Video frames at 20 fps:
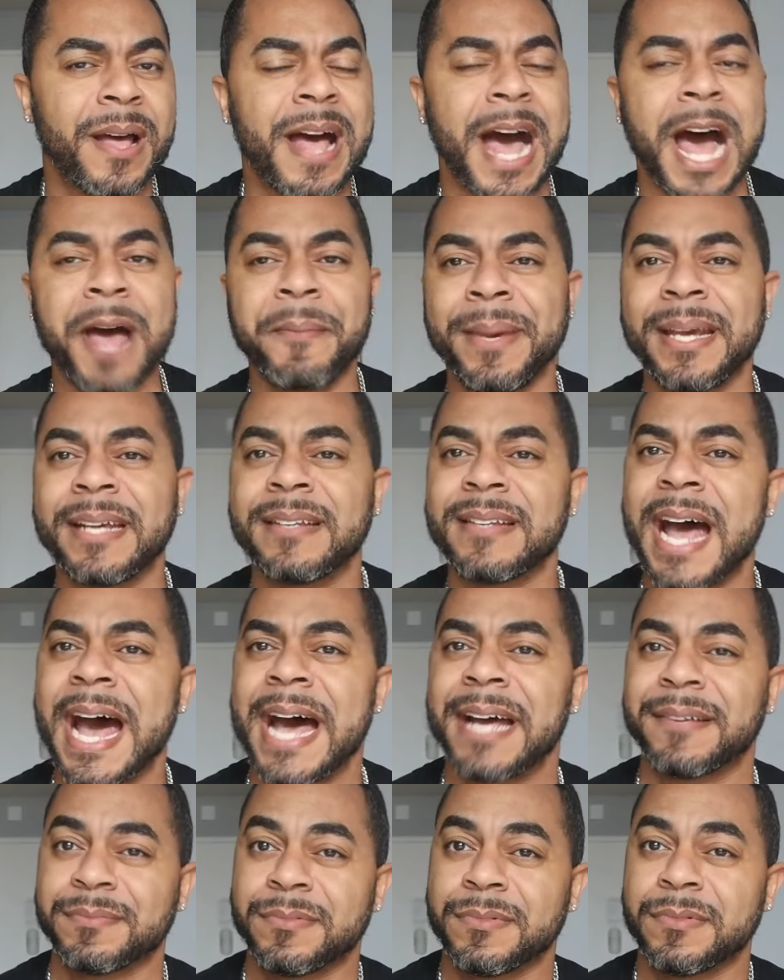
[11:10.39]
I mean,
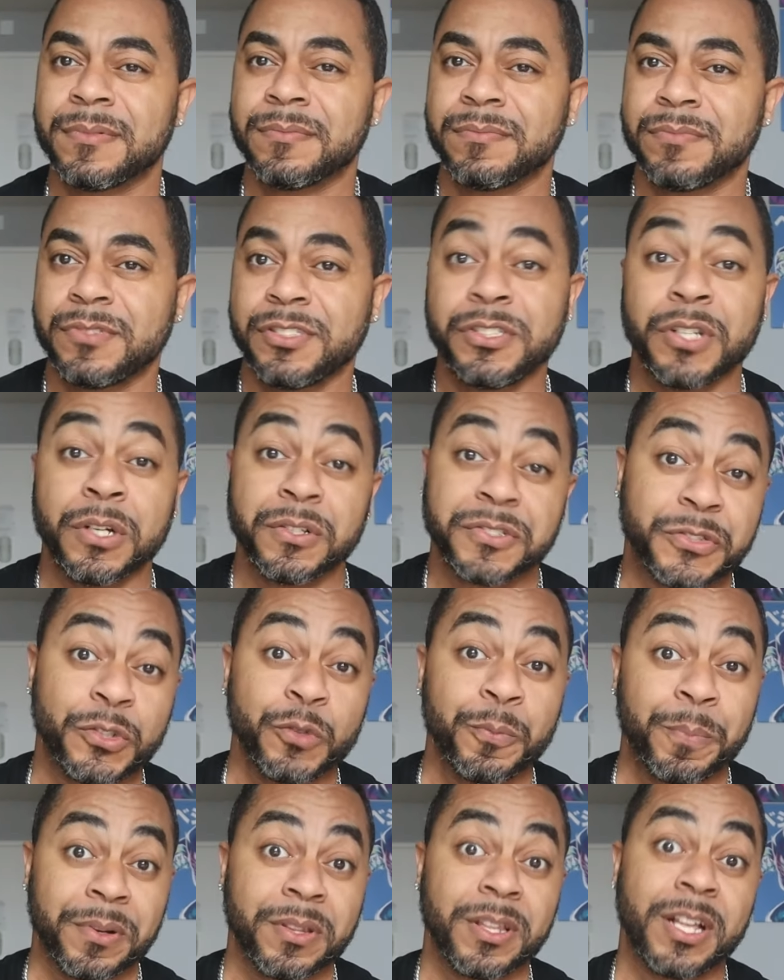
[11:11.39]
not, you know,
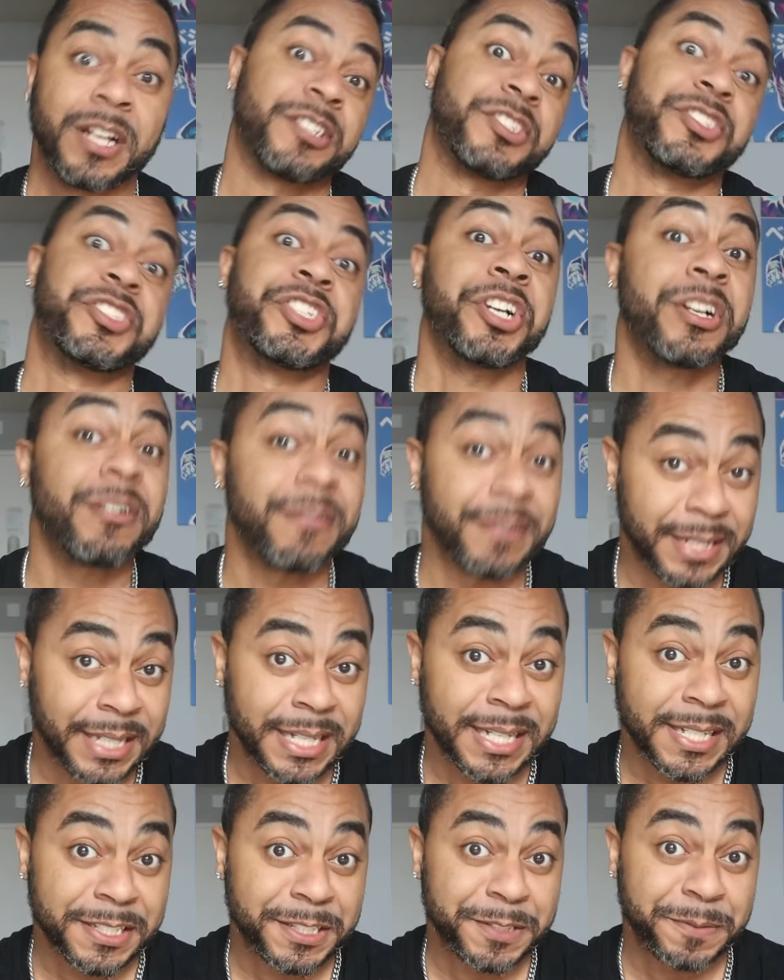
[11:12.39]
super
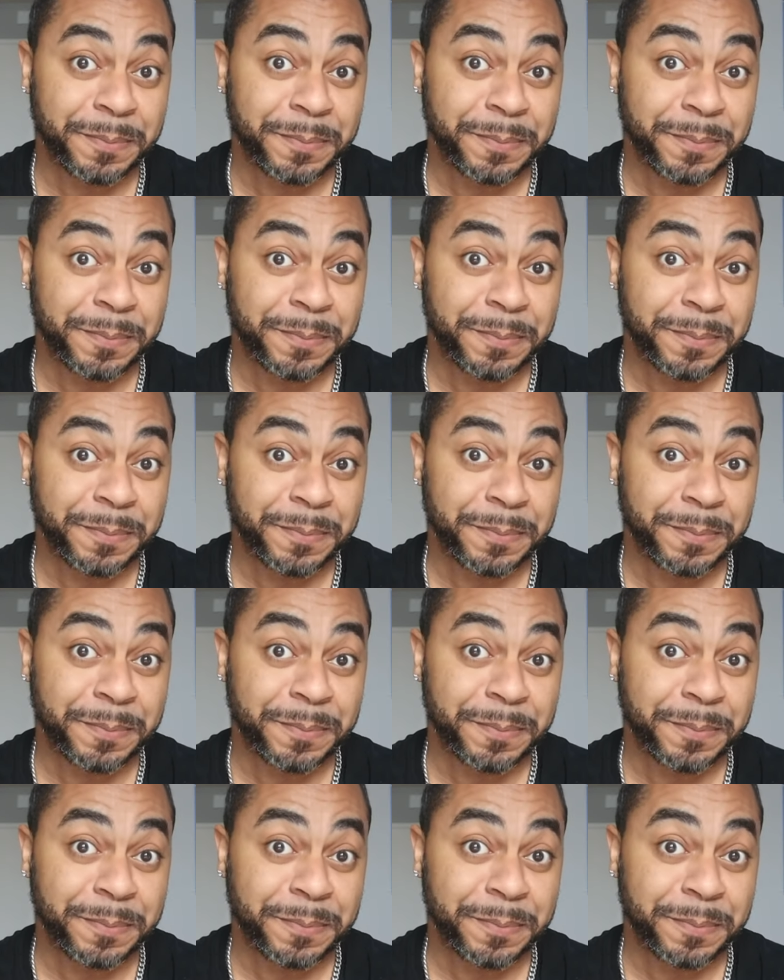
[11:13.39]
luxurious,